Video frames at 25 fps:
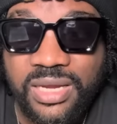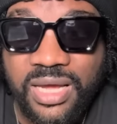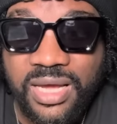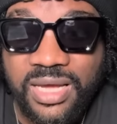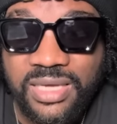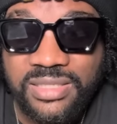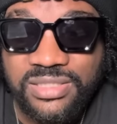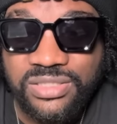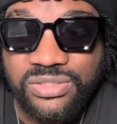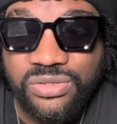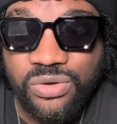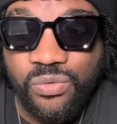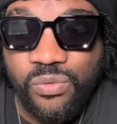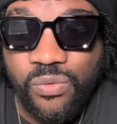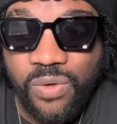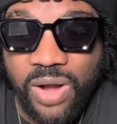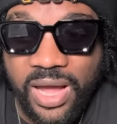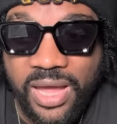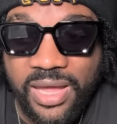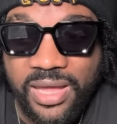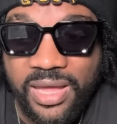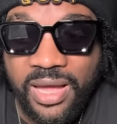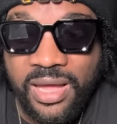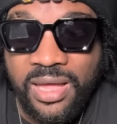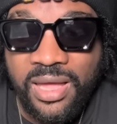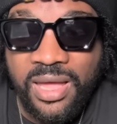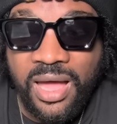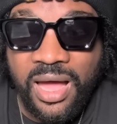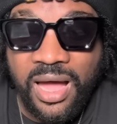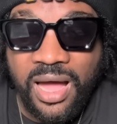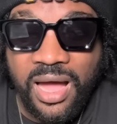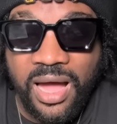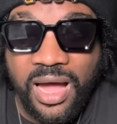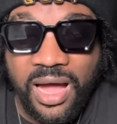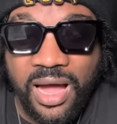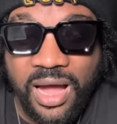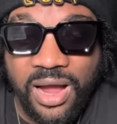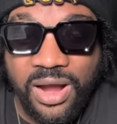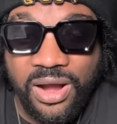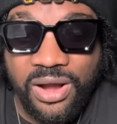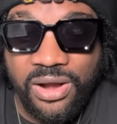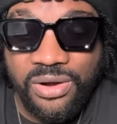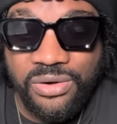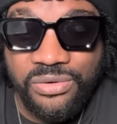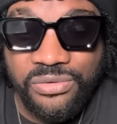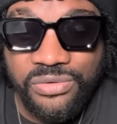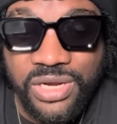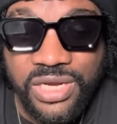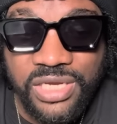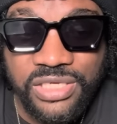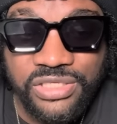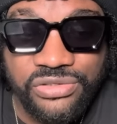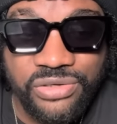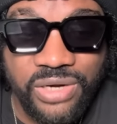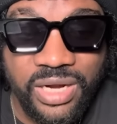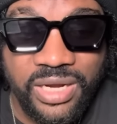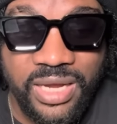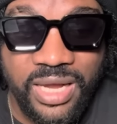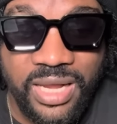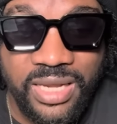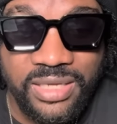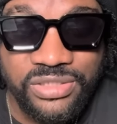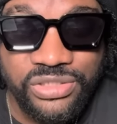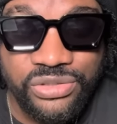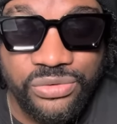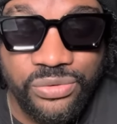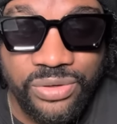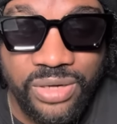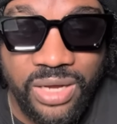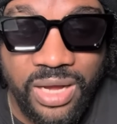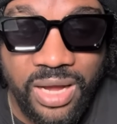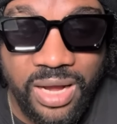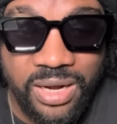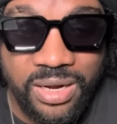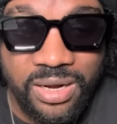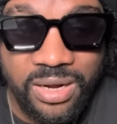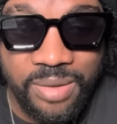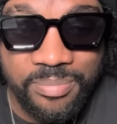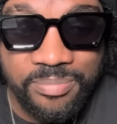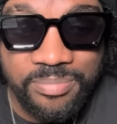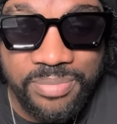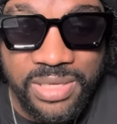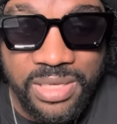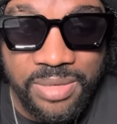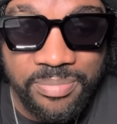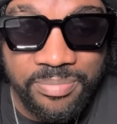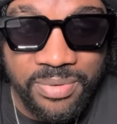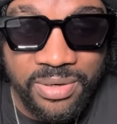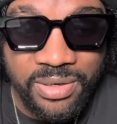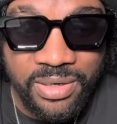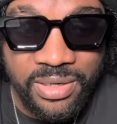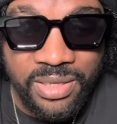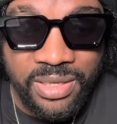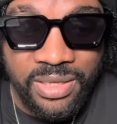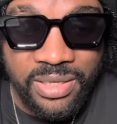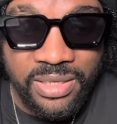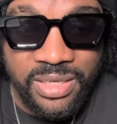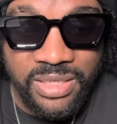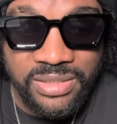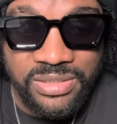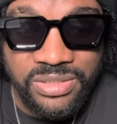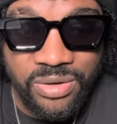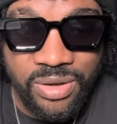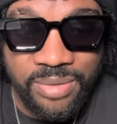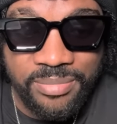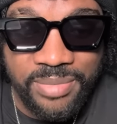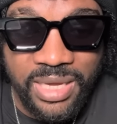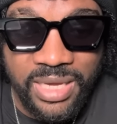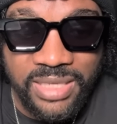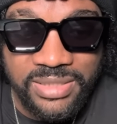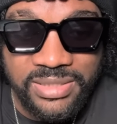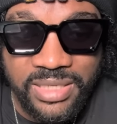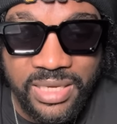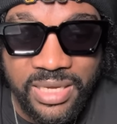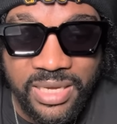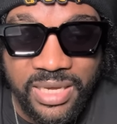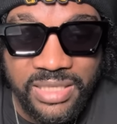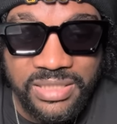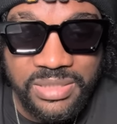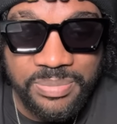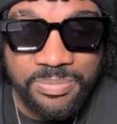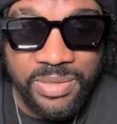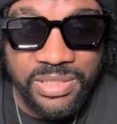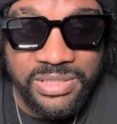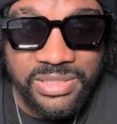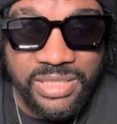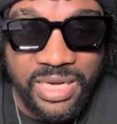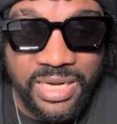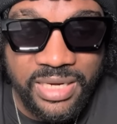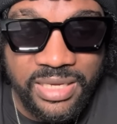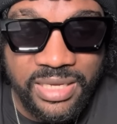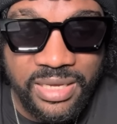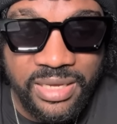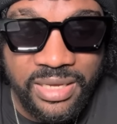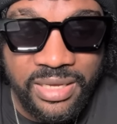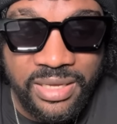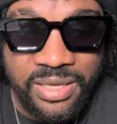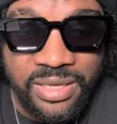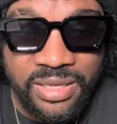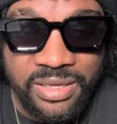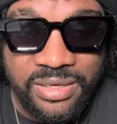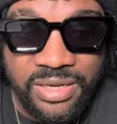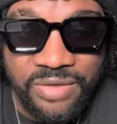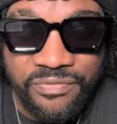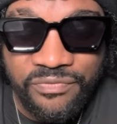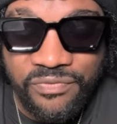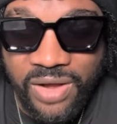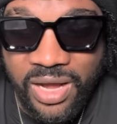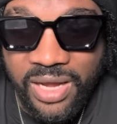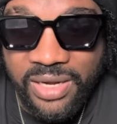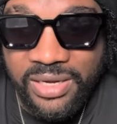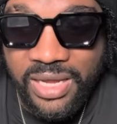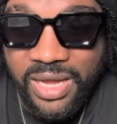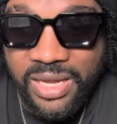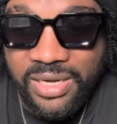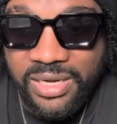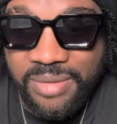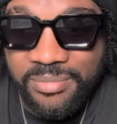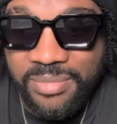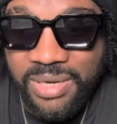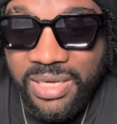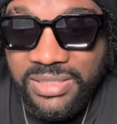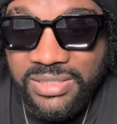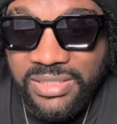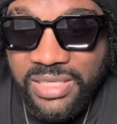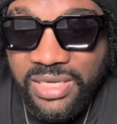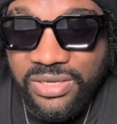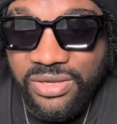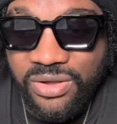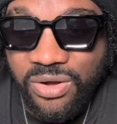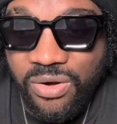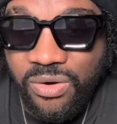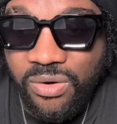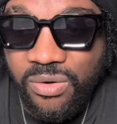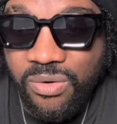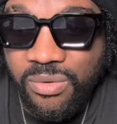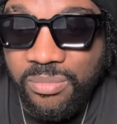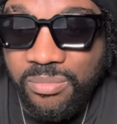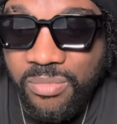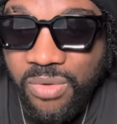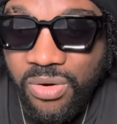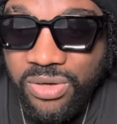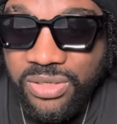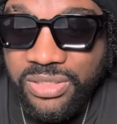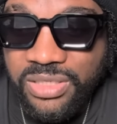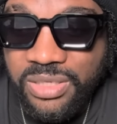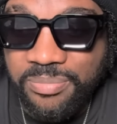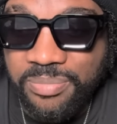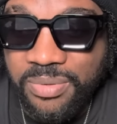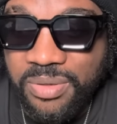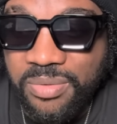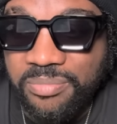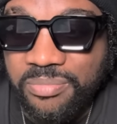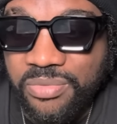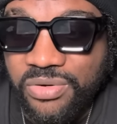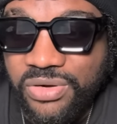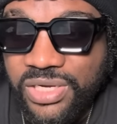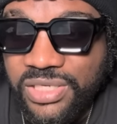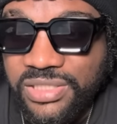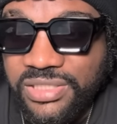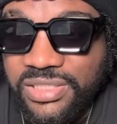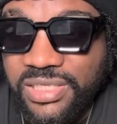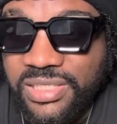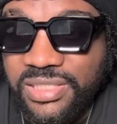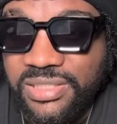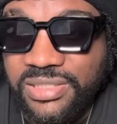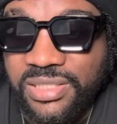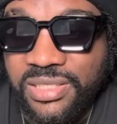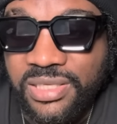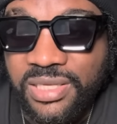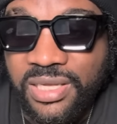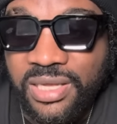as to why a retrial should occur, people. You see what I say? Especially the fact that they must say, yo, multiple breaches